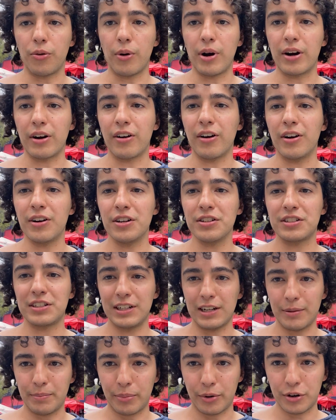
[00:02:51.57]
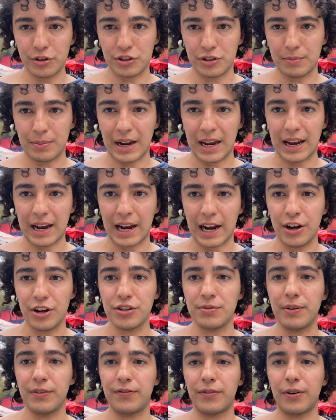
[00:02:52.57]
we're gonna teleport to my house
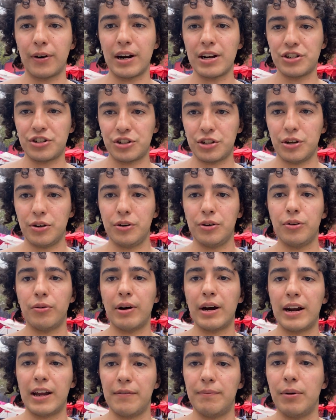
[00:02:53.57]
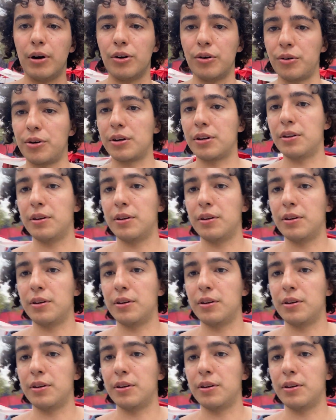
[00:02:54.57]
before I show you what I bought.